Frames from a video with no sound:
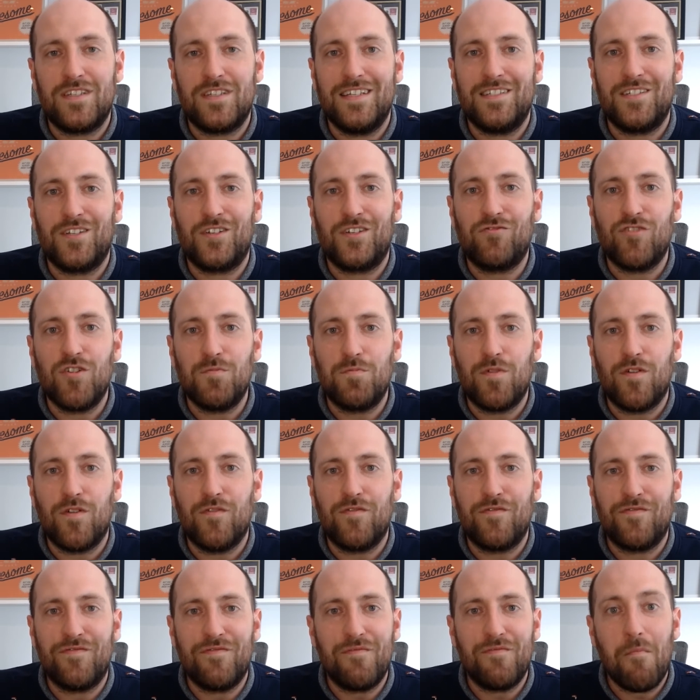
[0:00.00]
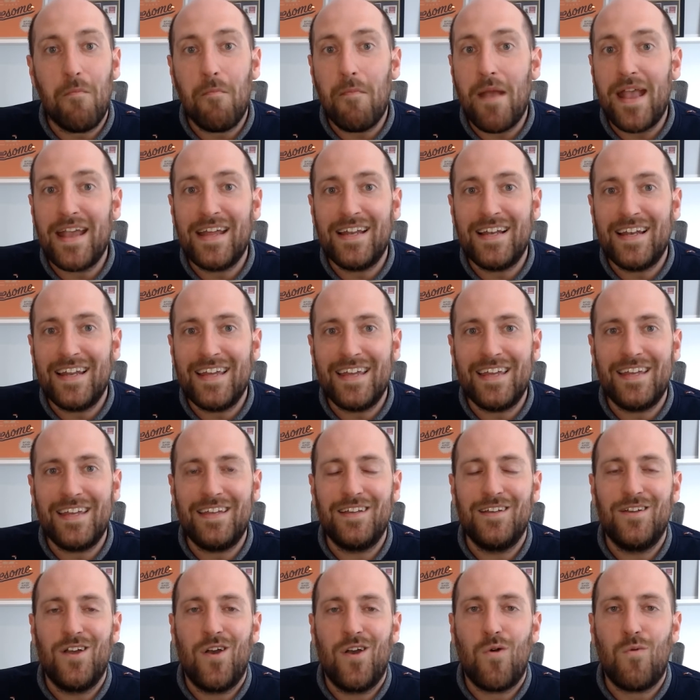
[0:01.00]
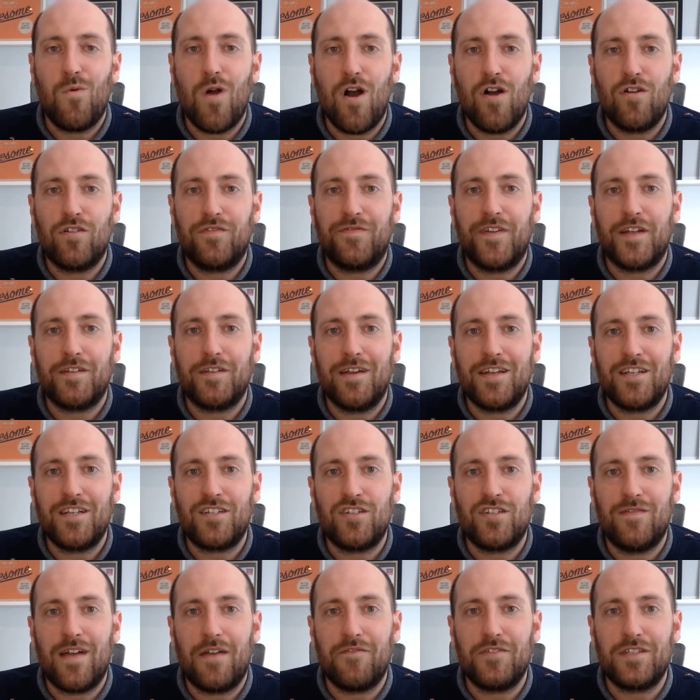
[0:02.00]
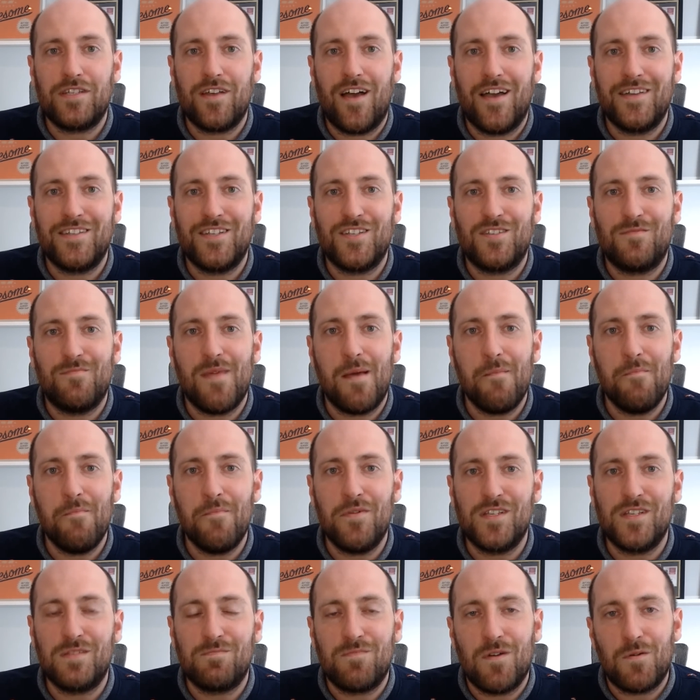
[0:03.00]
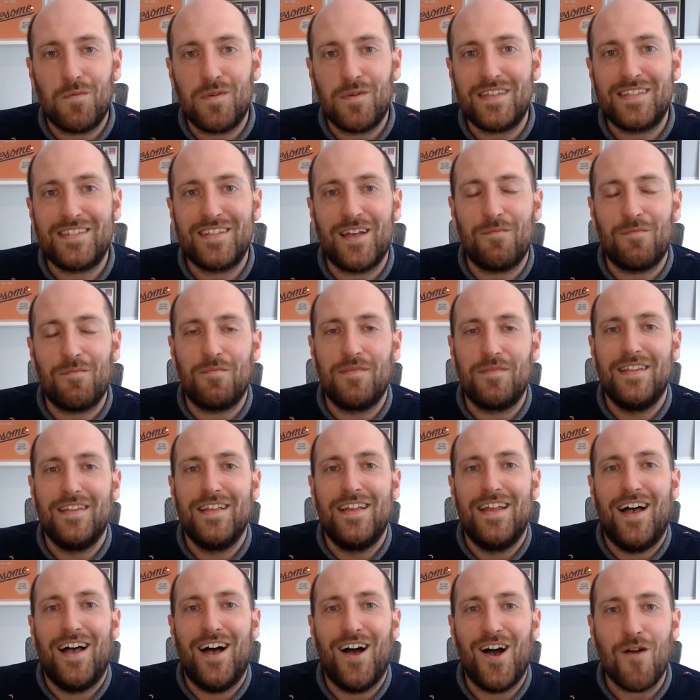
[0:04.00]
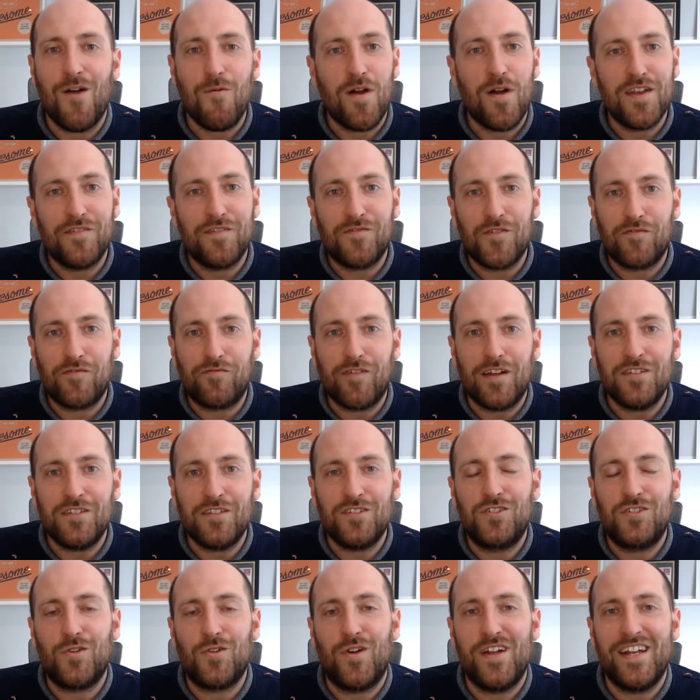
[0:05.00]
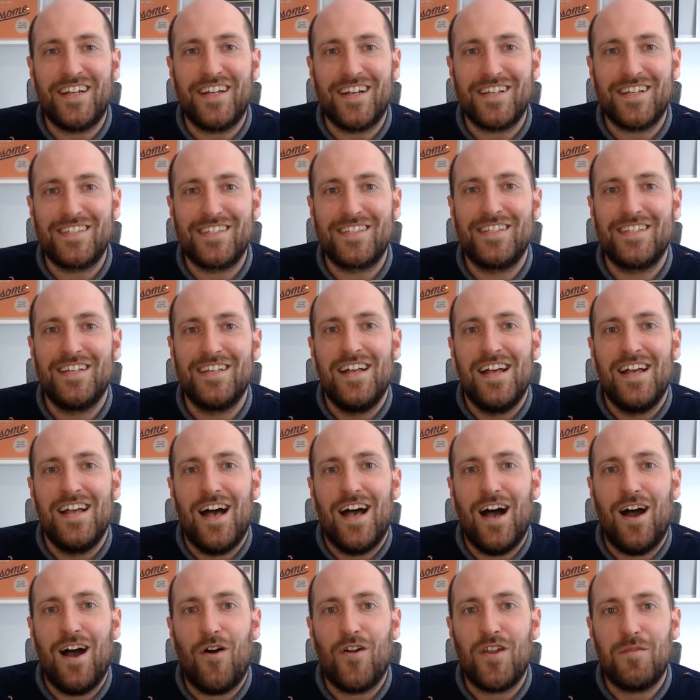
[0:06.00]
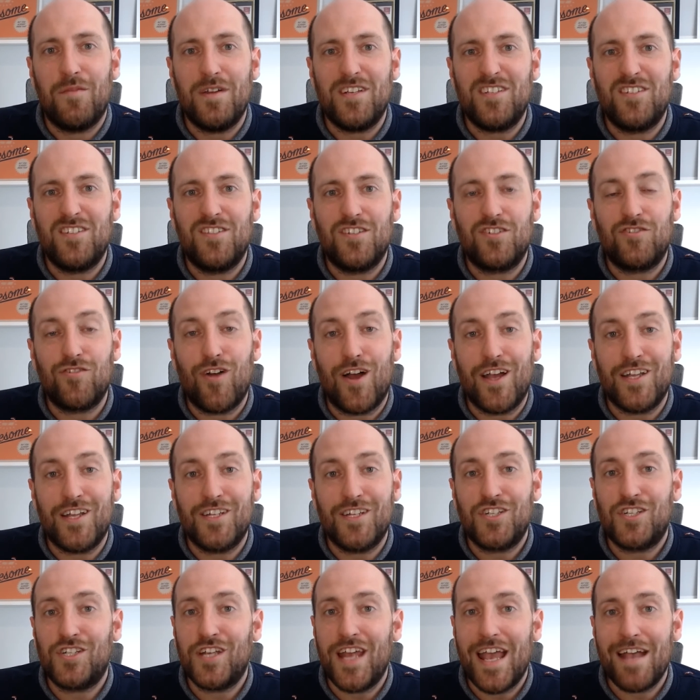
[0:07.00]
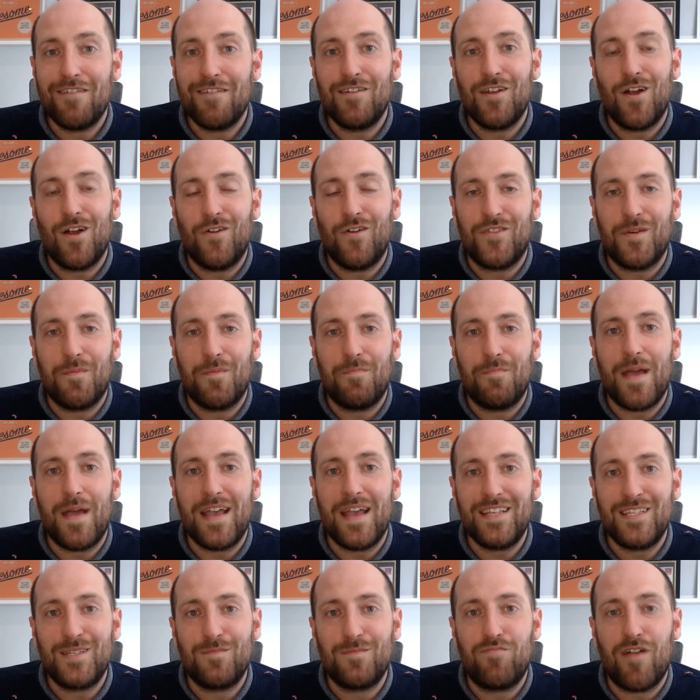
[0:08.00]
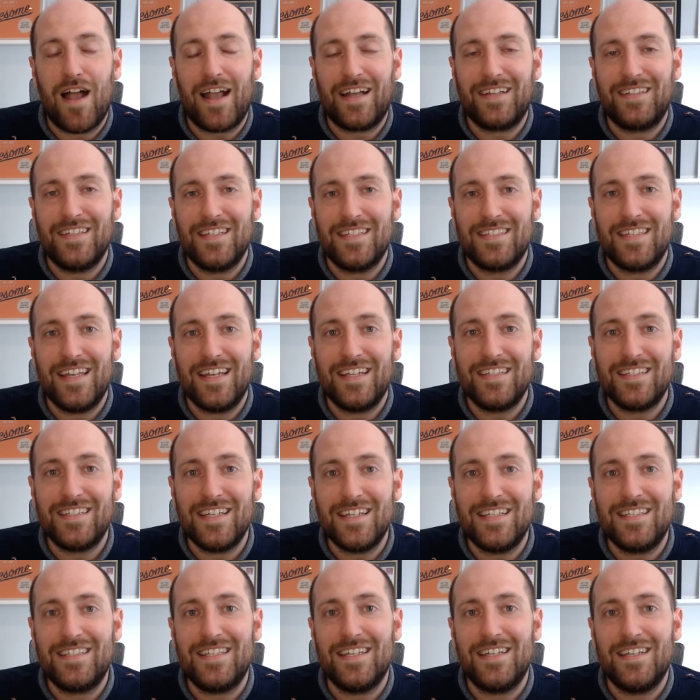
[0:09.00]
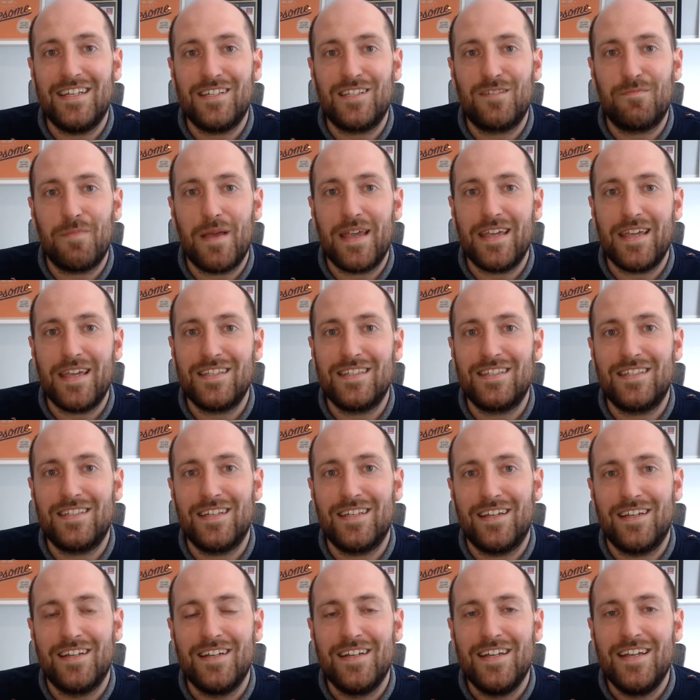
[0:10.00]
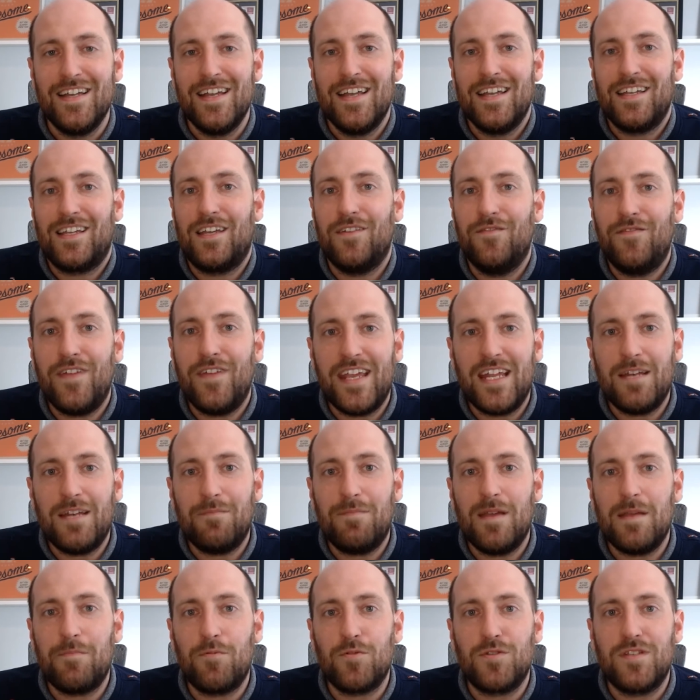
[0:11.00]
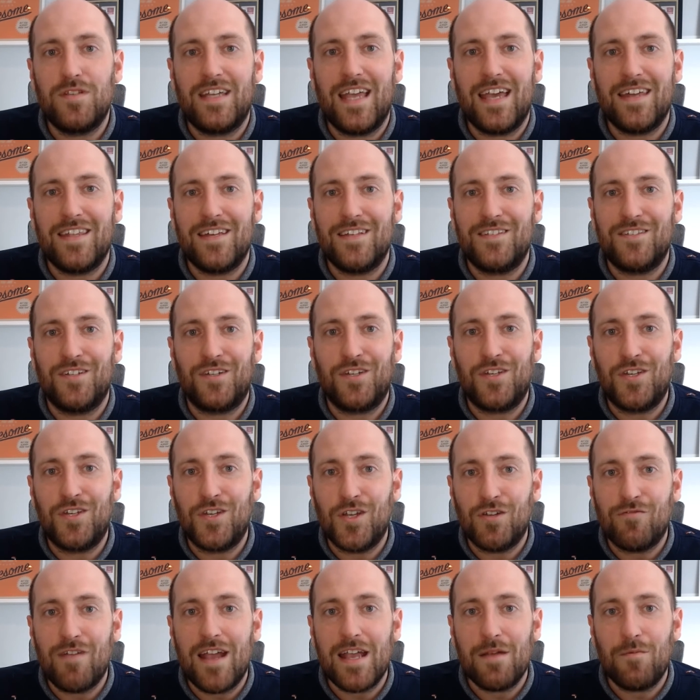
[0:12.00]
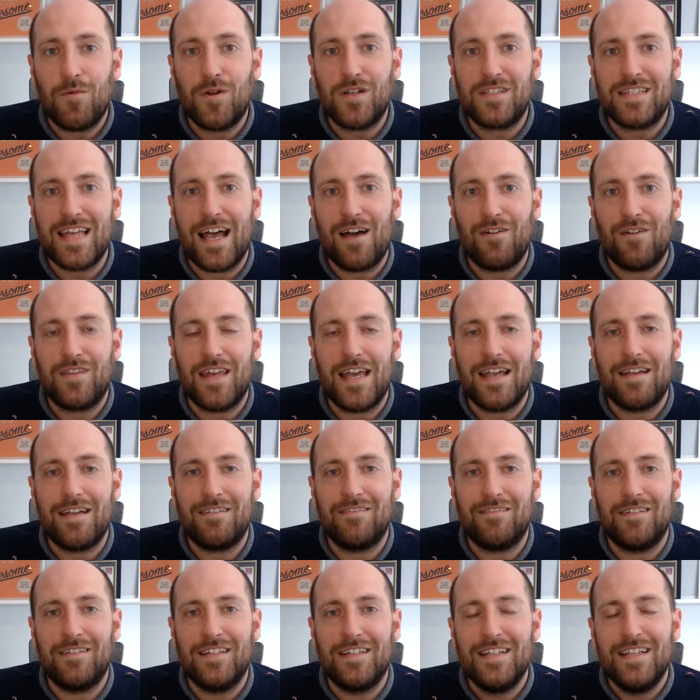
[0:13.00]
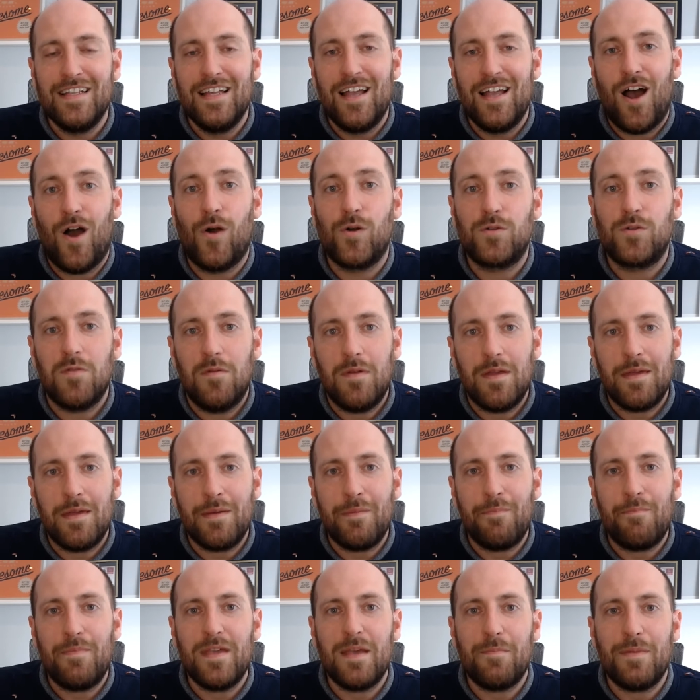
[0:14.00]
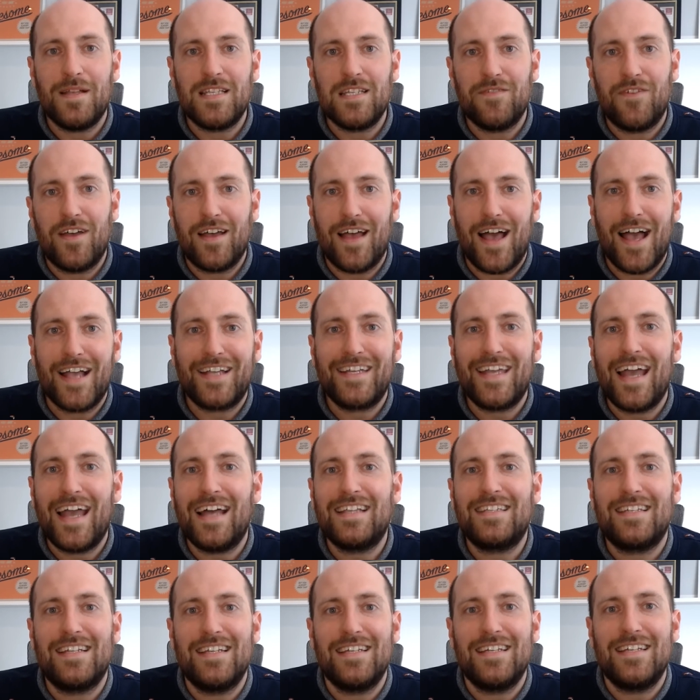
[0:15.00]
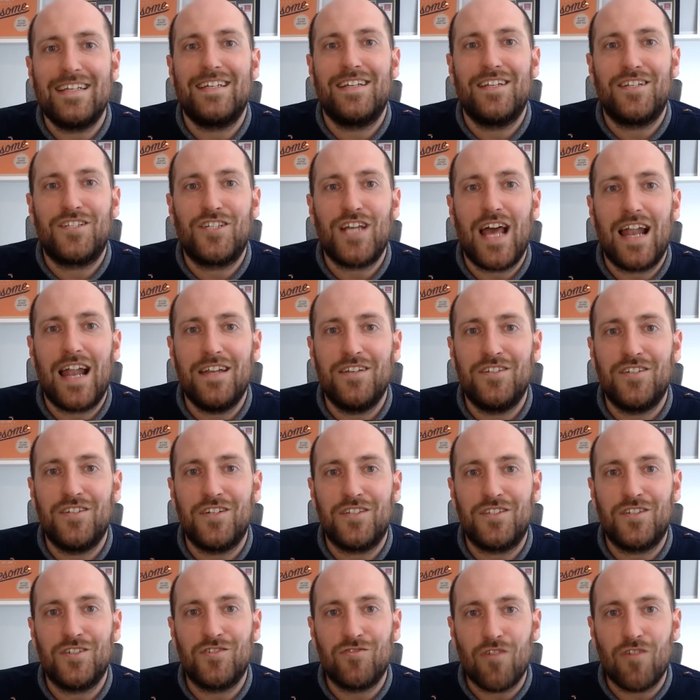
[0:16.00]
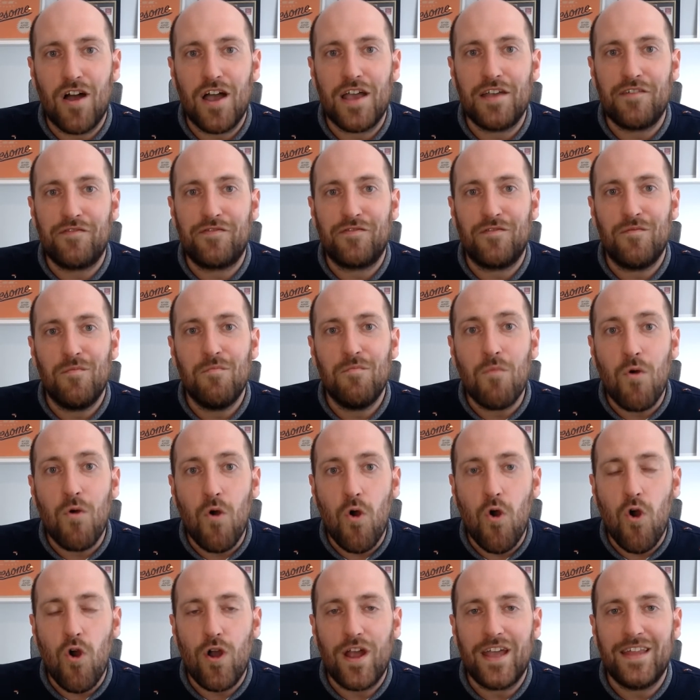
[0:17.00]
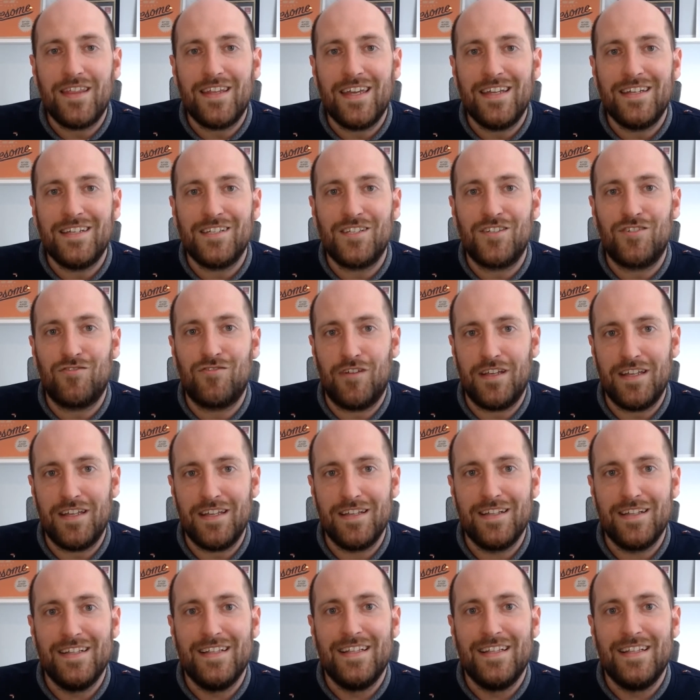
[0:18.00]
It's a group of mainly World Federation of Advertisers members, but with some wonderful friends joining us on a mission to try and share a lot of the best practice that exists in this space, to convene people together, to curate what's out there, and ultimately be a bit of a catalyst and a challenger to drive more in the industry.